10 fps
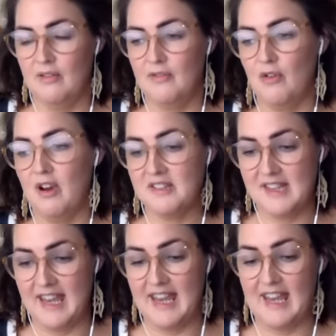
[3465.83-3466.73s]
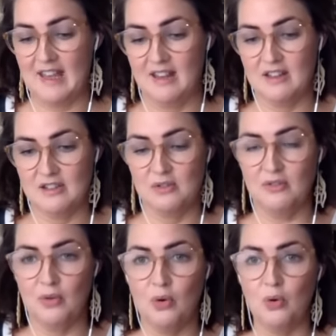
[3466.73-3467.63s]
for us here, sort
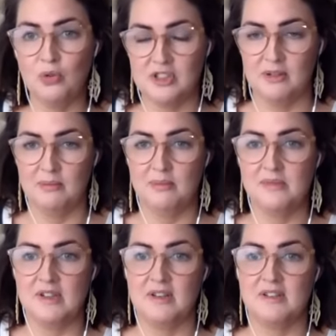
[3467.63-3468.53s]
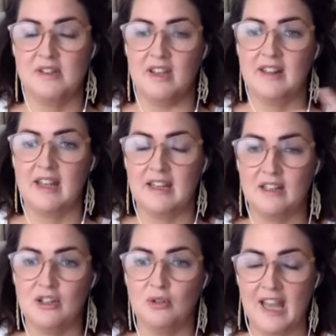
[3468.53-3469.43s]
of autumn. So it's like that
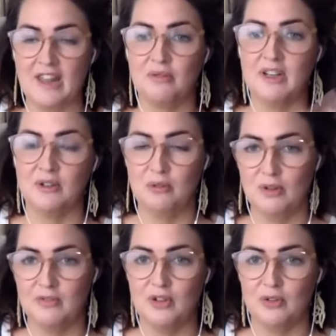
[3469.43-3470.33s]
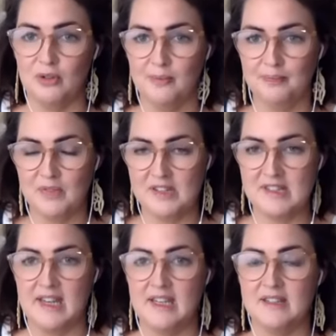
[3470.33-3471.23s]
you're gathering all of your
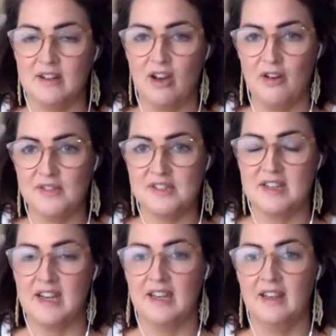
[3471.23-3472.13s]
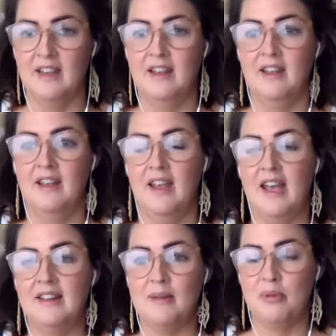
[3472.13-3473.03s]
seeds and harvesting
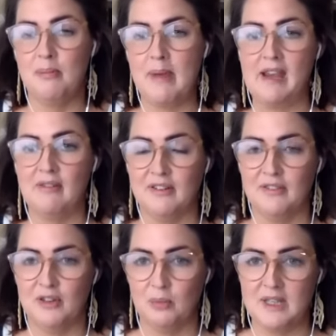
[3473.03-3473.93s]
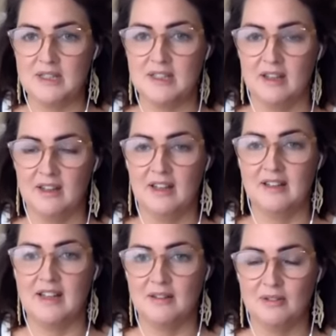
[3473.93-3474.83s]
and then preparing for the winter and
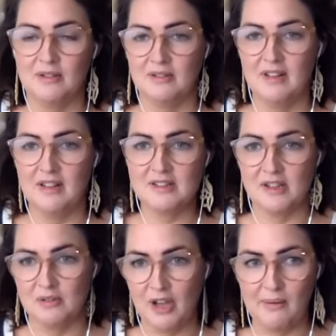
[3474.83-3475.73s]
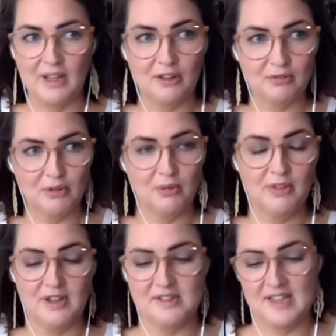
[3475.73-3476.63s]
then so going through all
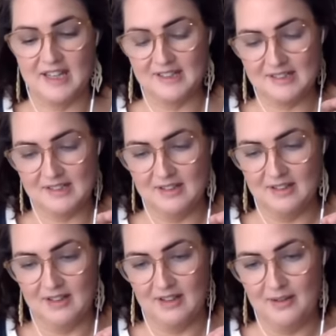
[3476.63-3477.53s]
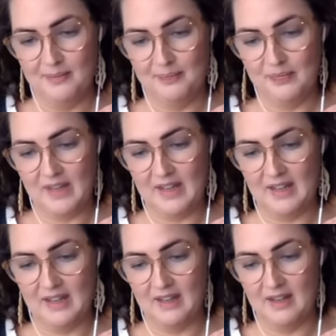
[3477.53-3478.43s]
those things
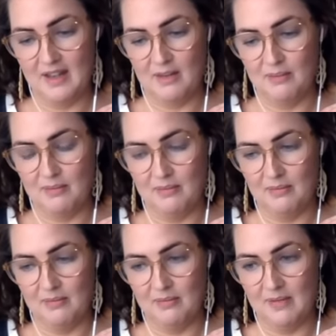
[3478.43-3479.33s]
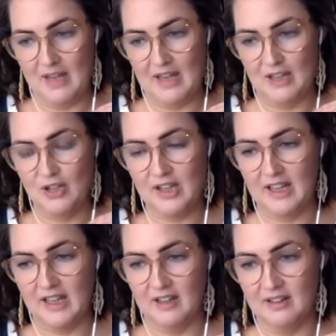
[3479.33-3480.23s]
um, and
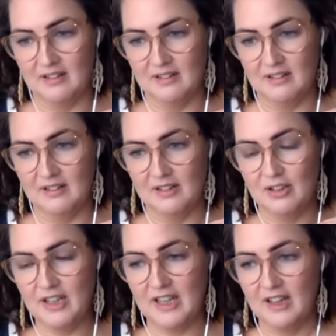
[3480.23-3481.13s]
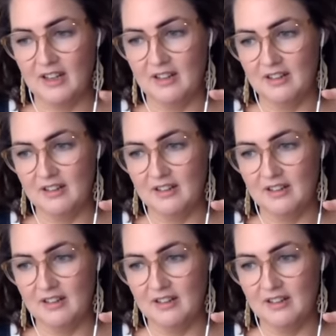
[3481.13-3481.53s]
looking at looking at